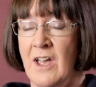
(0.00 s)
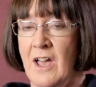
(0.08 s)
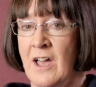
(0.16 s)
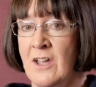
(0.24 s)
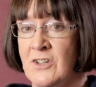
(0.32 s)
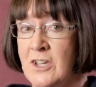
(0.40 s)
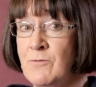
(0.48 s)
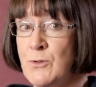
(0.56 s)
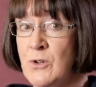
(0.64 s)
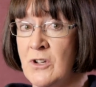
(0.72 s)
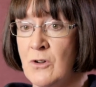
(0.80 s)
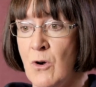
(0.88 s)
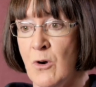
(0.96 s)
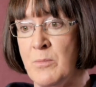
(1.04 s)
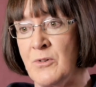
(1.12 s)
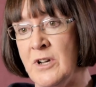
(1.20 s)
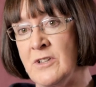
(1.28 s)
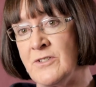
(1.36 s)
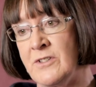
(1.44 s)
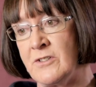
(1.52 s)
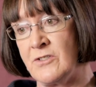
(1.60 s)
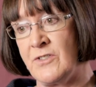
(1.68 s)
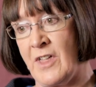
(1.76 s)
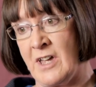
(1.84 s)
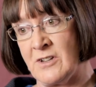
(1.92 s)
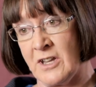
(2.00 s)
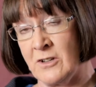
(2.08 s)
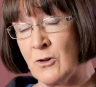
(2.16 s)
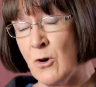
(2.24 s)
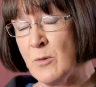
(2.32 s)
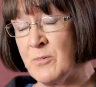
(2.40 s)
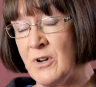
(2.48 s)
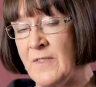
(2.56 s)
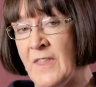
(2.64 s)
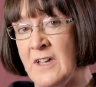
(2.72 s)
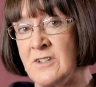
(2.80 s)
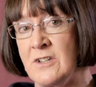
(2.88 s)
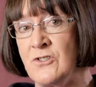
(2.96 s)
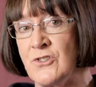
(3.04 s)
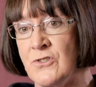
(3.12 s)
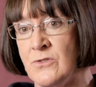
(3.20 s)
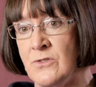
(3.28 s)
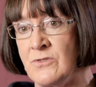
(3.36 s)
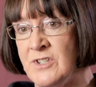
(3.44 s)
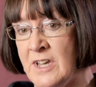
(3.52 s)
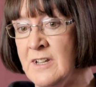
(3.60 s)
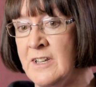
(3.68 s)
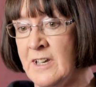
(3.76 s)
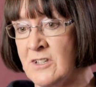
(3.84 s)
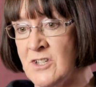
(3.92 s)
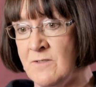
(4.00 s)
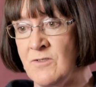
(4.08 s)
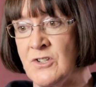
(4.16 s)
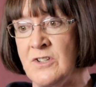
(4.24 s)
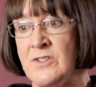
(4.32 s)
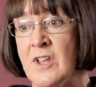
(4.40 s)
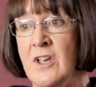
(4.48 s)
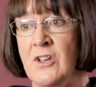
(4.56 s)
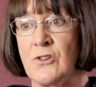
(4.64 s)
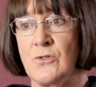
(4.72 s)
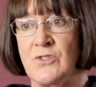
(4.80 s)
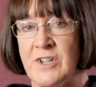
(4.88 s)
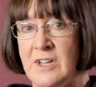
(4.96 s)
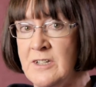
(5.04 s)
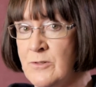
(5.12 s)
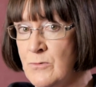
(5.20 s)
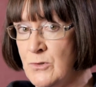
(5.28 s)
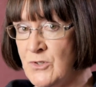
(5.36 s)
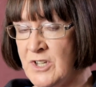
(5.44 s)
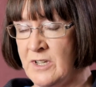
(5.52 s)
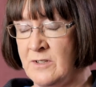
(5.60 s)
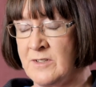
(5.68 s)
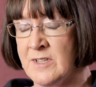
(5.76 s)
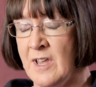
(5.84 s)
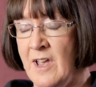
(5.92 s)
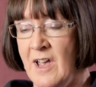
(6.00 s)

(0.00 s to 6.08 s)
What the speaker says: And if you can incorporate that into your daily activities, your daily routines,